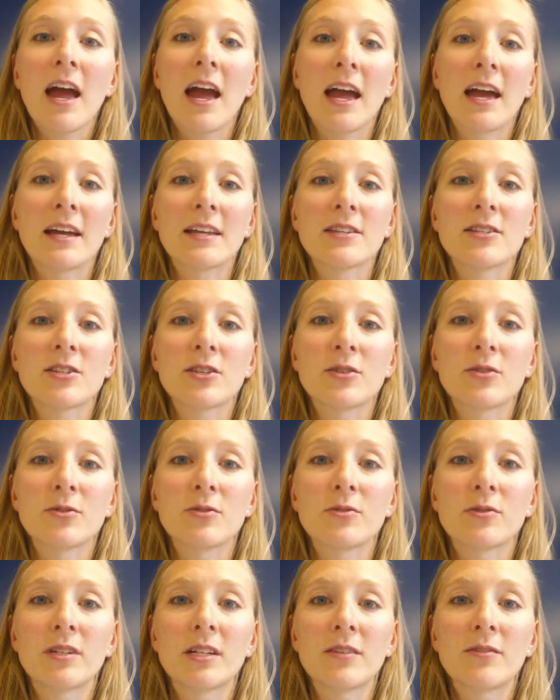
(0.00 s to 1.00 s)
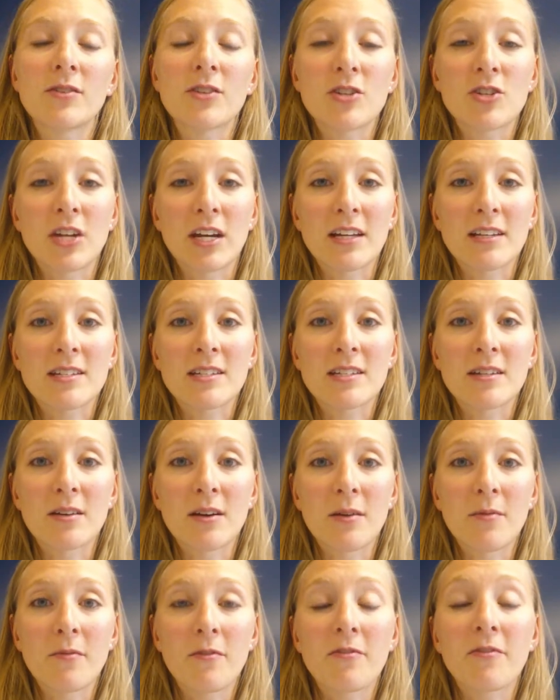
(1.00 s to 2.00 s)
and to give you the chance
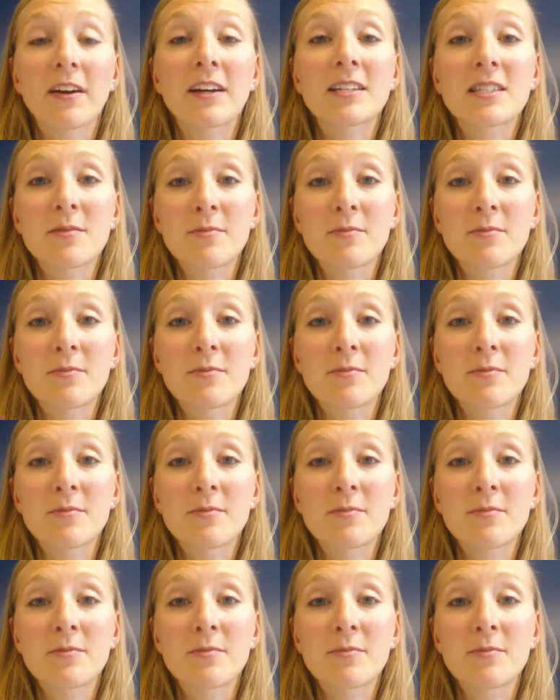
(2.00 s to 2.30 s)
to fix